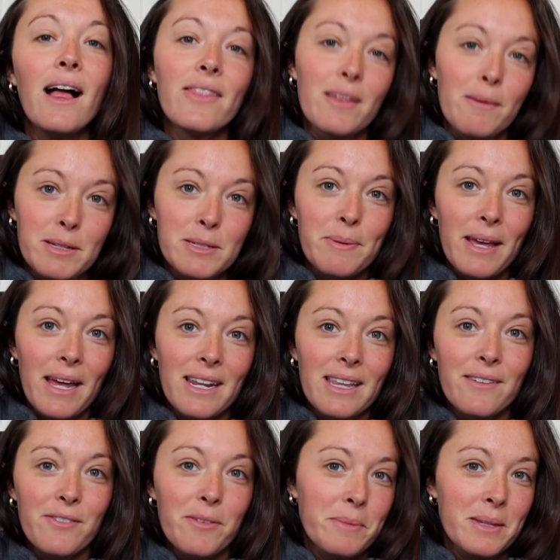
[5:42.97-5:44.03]
they must be getting
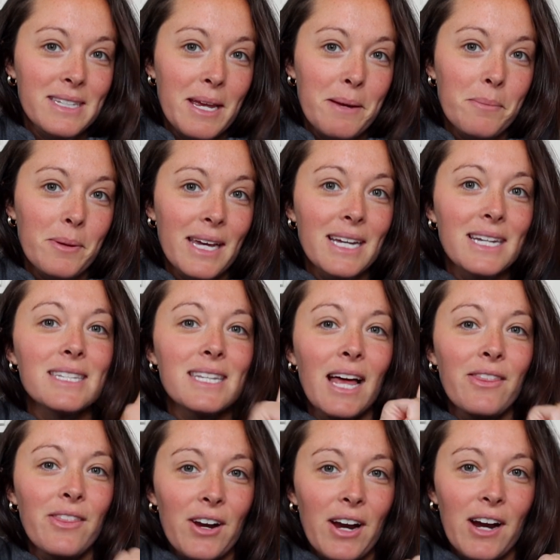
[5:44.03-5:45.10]
them from the same place,
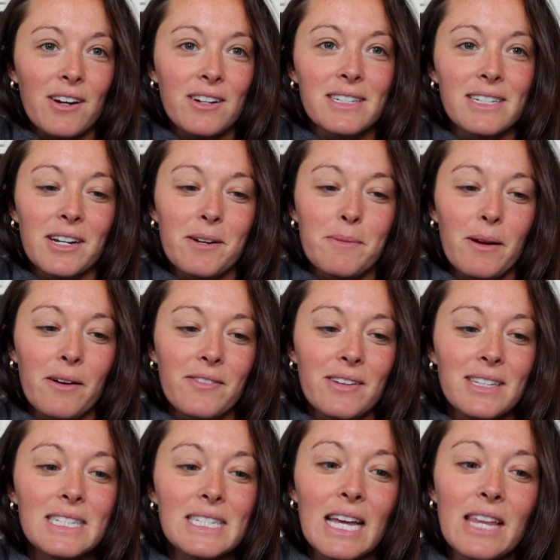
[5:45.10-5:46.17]
and they're Harris Teeter
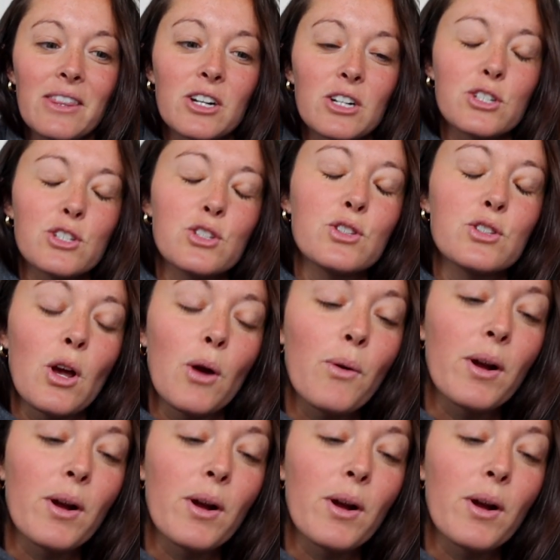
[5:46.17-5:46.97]
muffins, and they're so